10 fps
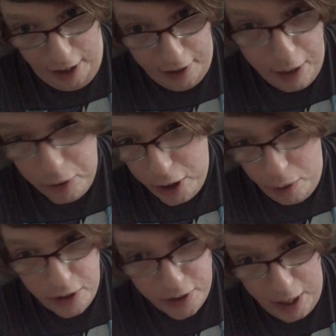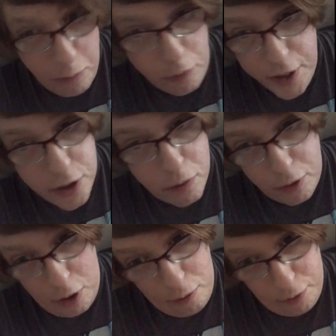Like they would go to the same movies
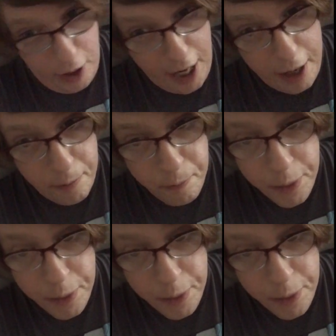over and over again.